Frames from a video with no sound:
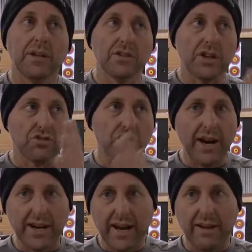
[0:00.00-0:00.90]
So
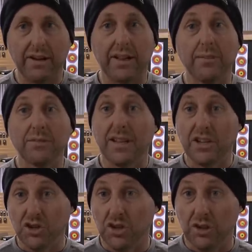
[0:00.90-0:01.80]
train heavy limbs and
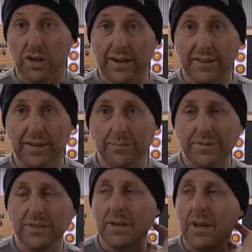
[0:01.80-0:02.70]
then shoot lighter
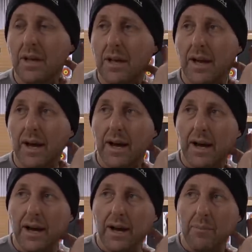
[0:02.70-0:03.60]
limbs.
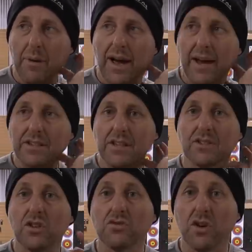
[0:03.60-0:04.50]
And
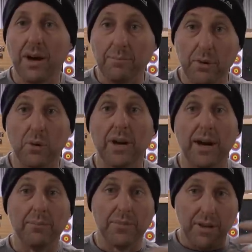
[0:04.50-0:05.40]
just to try and build
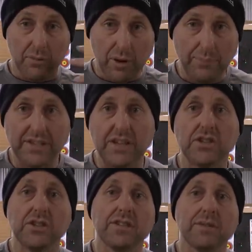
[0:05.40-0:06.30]
up the
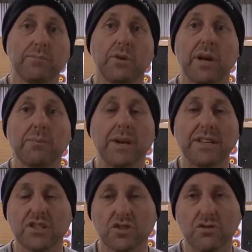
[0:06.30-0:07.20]
repetitions and build up my
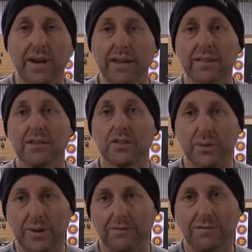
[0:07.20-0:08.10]
strength
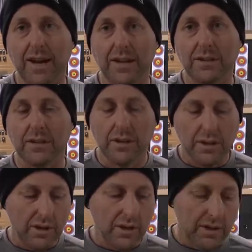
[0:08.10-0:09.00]
to an event.
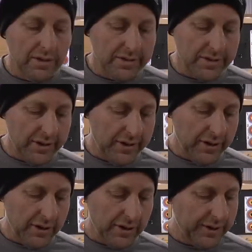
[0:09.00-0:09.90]

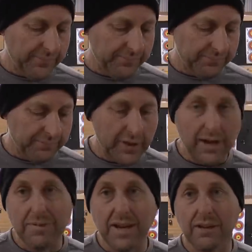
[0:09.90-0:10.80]
So,
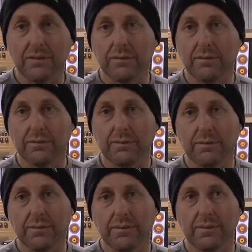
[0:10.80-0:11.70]
I mean,
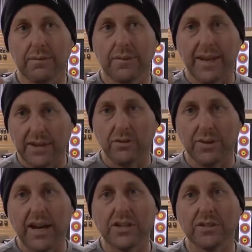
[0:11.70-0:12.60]
the
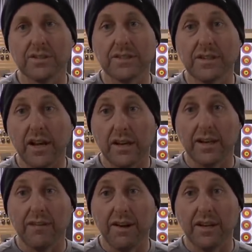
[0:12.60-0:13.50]
Indoor Nationals is the
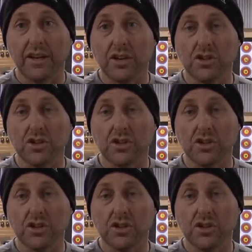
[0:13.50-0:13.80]
only event you can